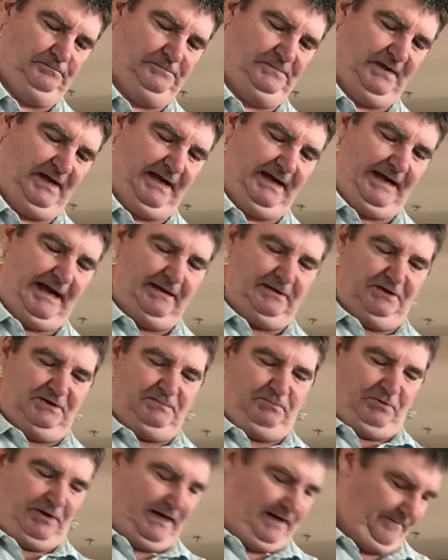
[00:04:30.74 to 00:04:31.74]
Yeah, that looks
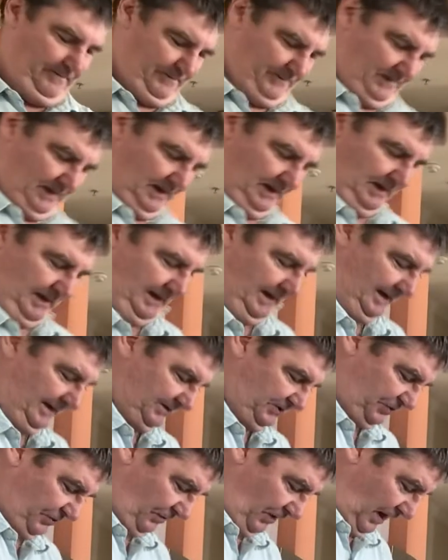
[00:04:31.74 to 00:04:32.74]
pretty. And a
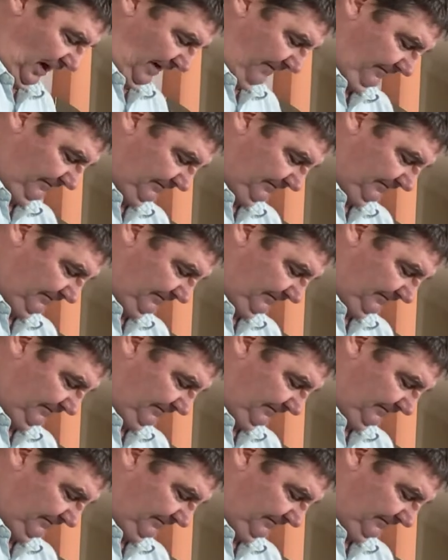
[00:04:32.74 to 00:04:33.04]
straw.